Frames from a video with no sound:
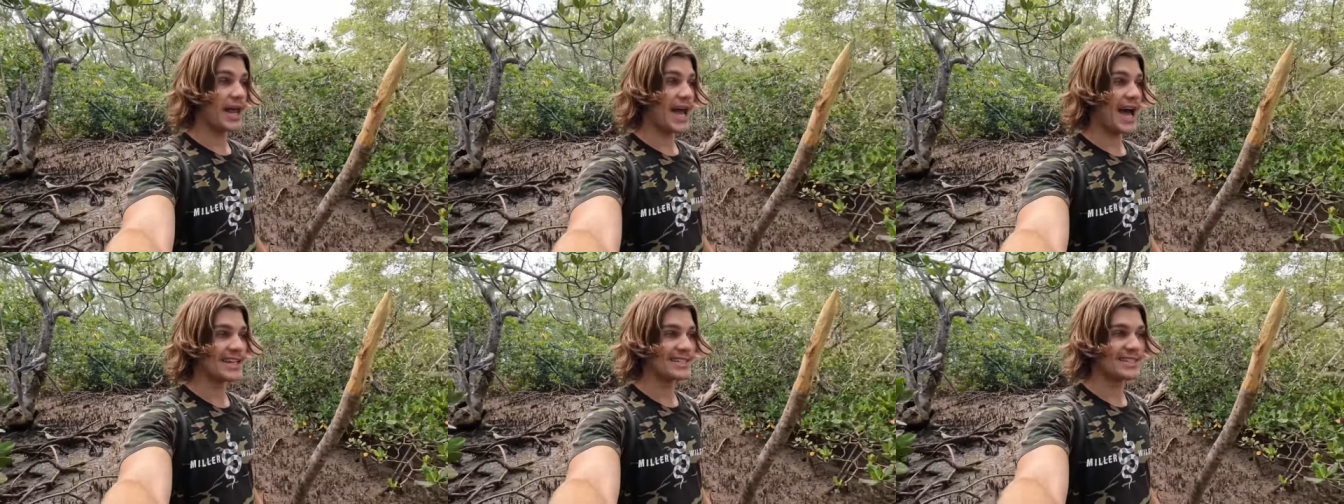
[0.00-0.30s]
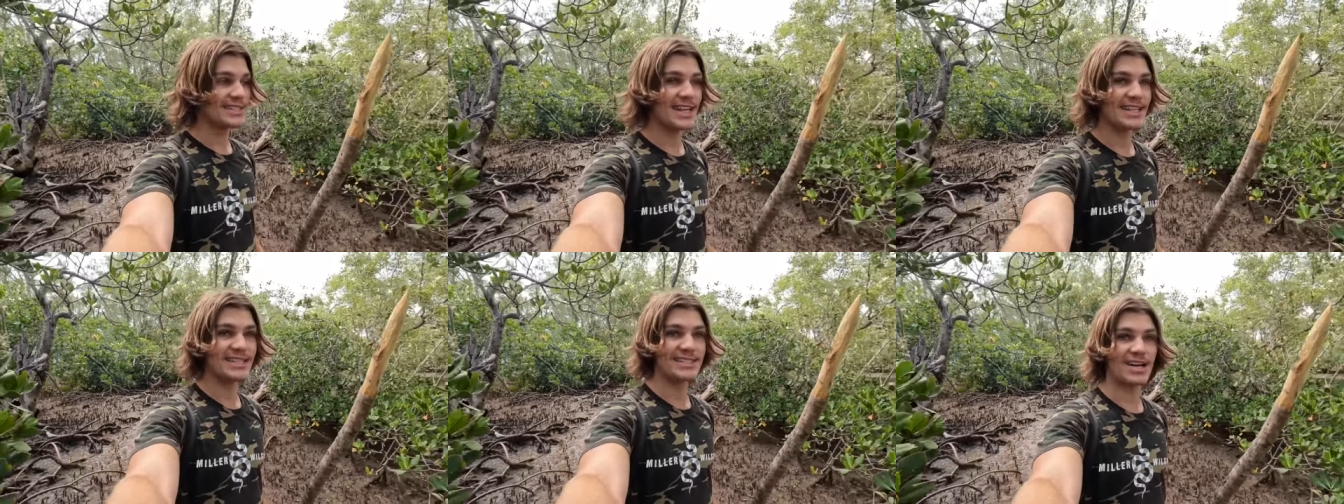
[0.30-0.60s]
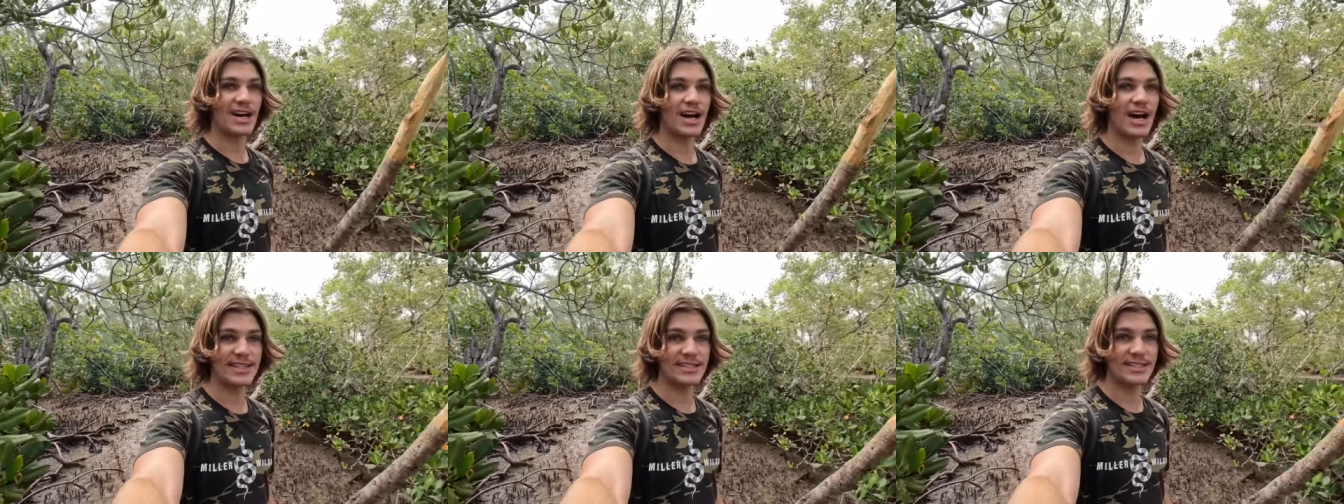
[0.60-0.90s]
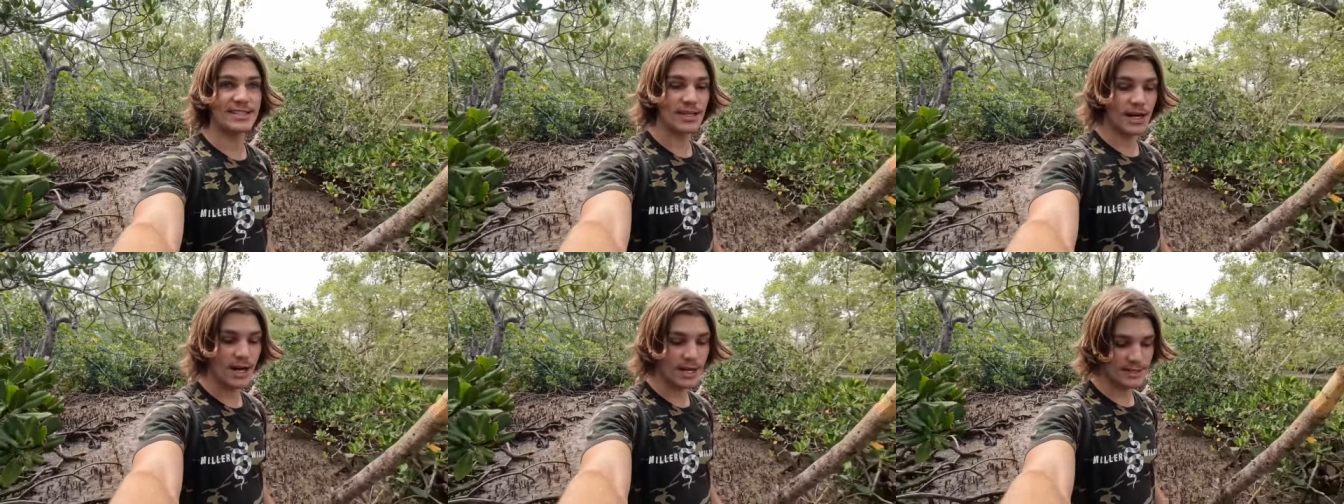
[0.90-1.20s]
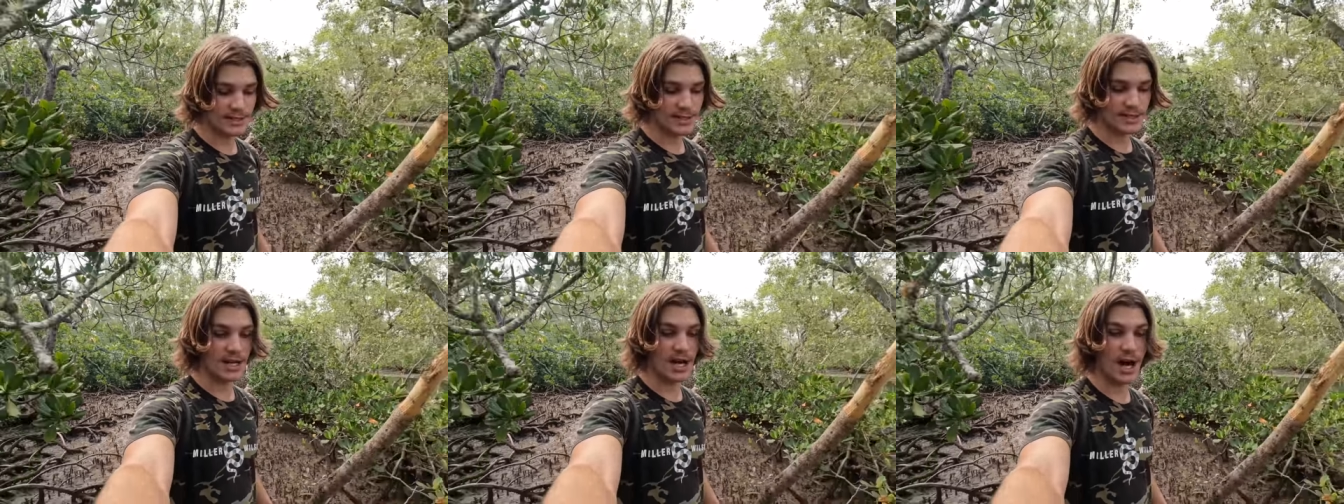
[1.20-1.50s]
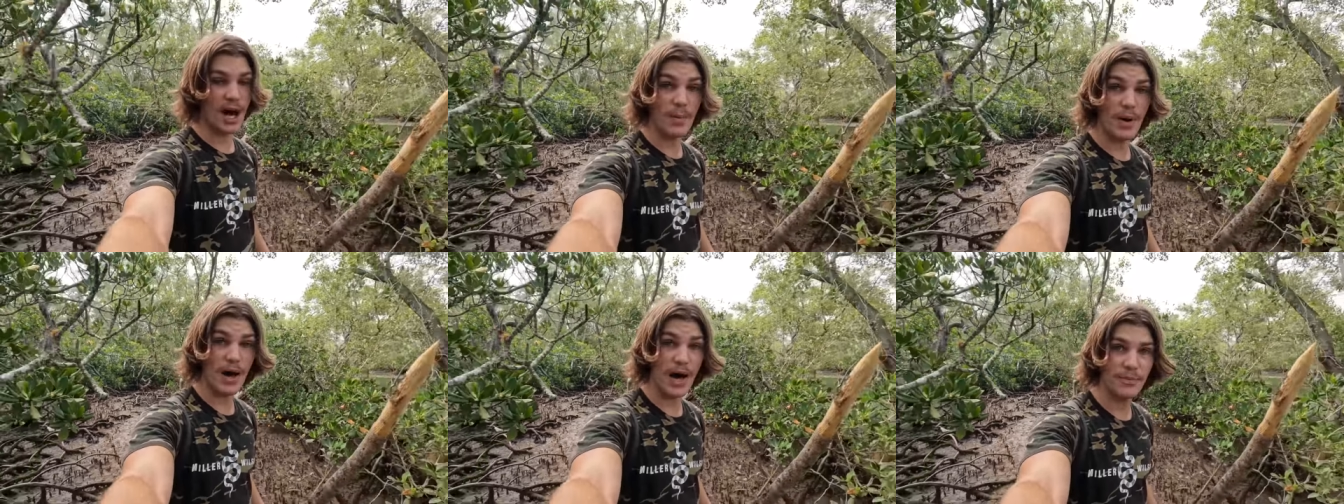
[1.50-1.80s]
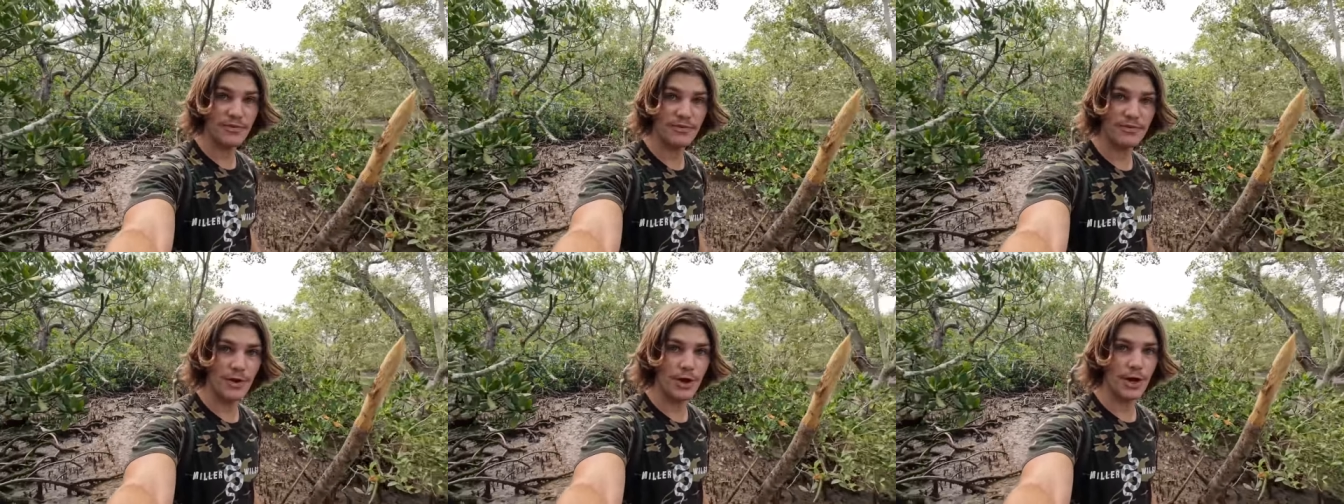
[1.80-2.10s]
As that tide starts to come
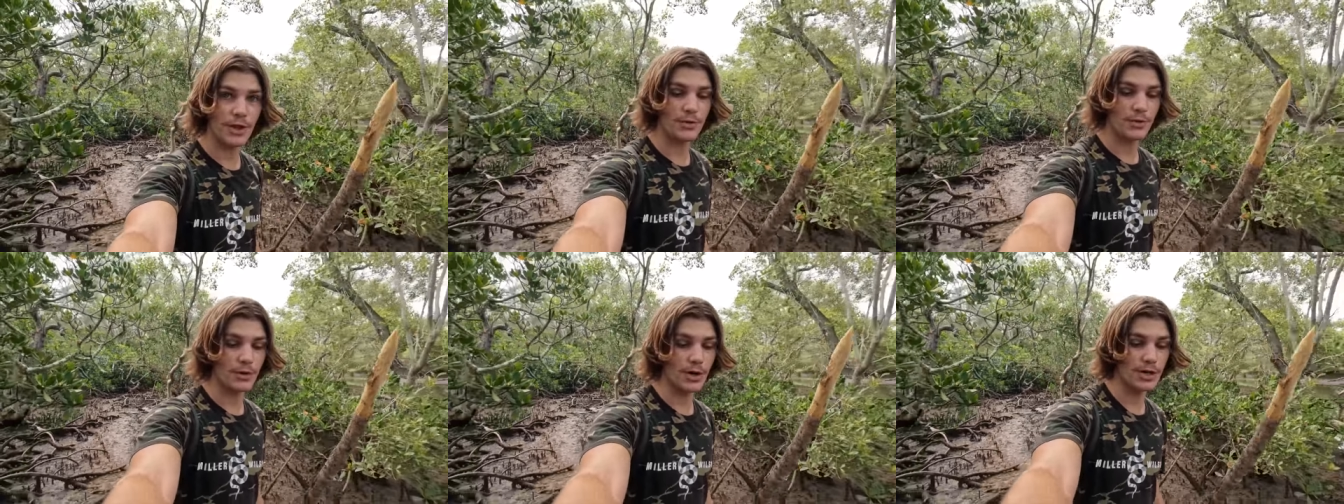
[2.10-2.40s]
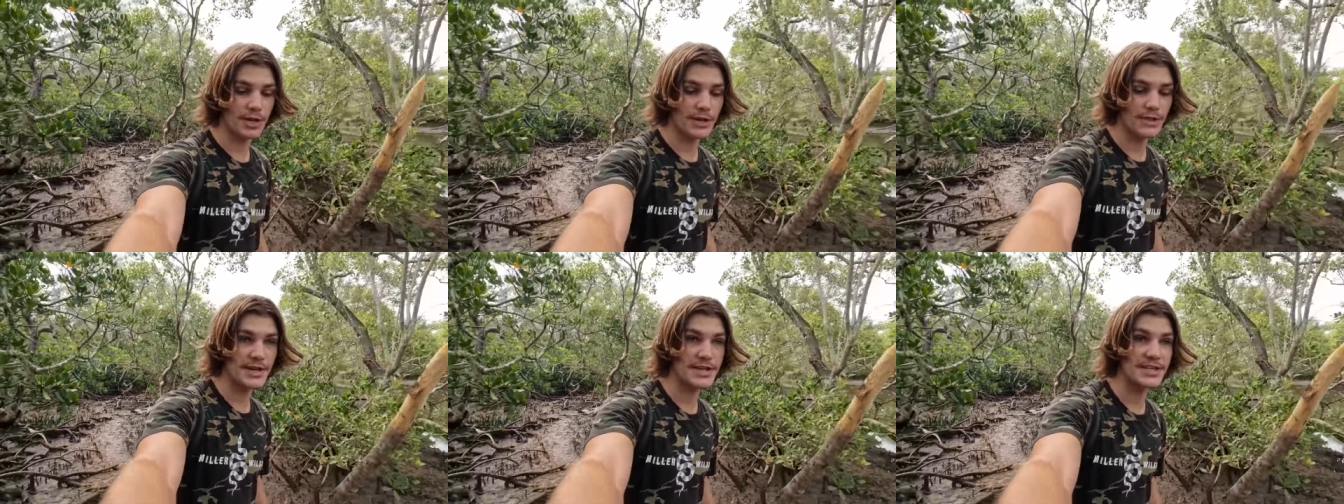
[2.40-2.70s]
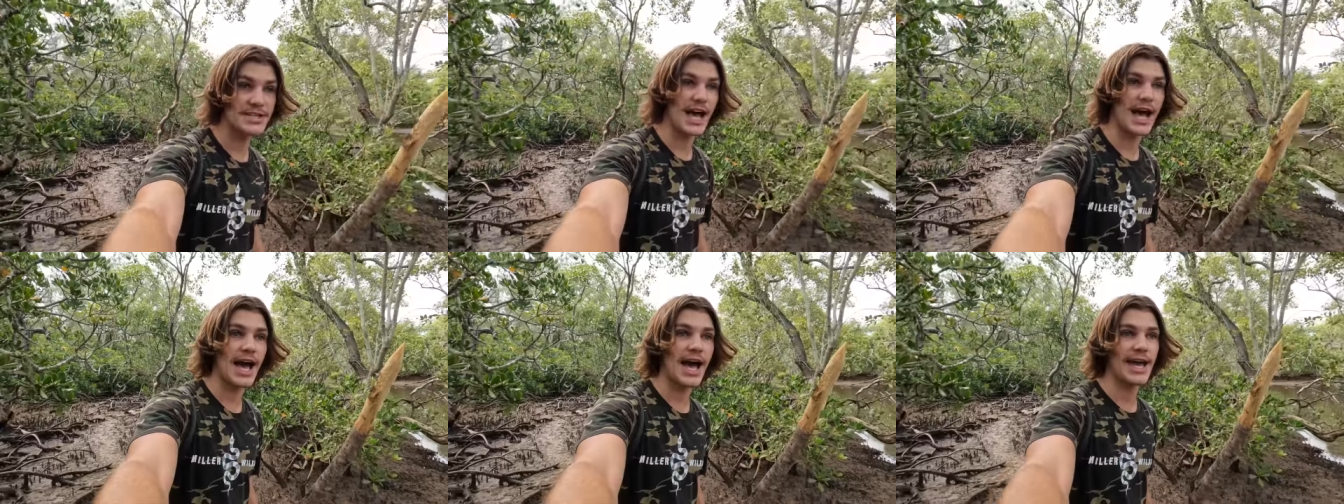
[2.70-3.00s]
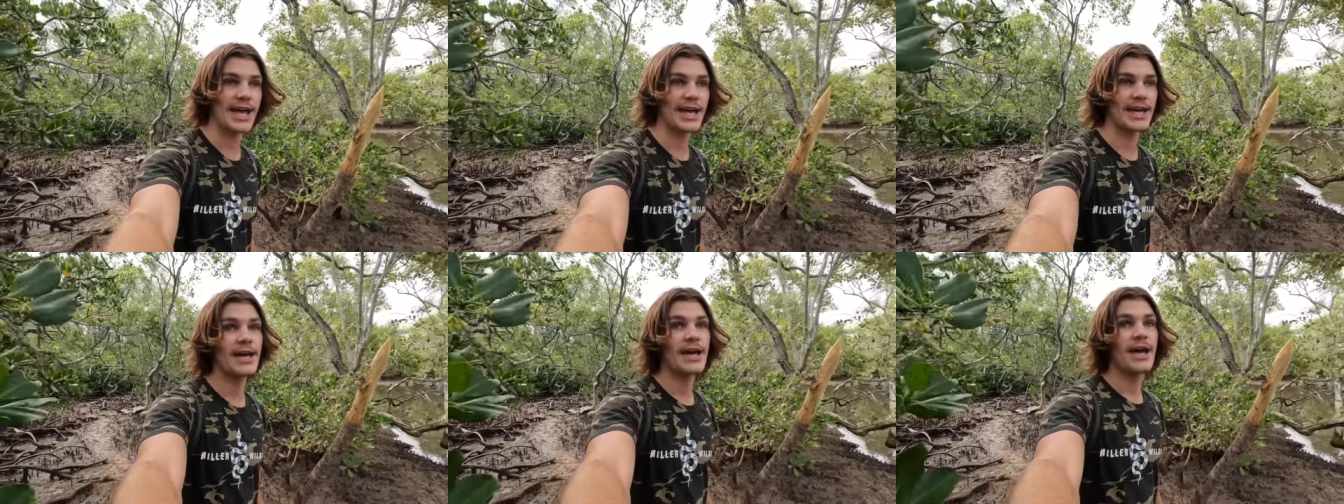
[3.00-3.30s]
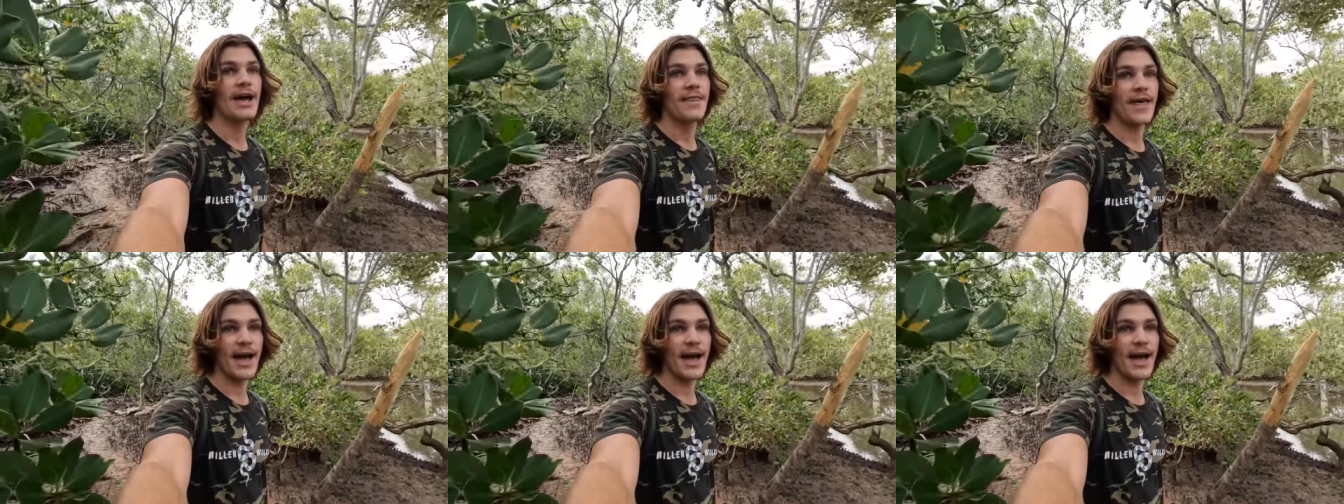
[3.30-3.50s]
up further on in the day,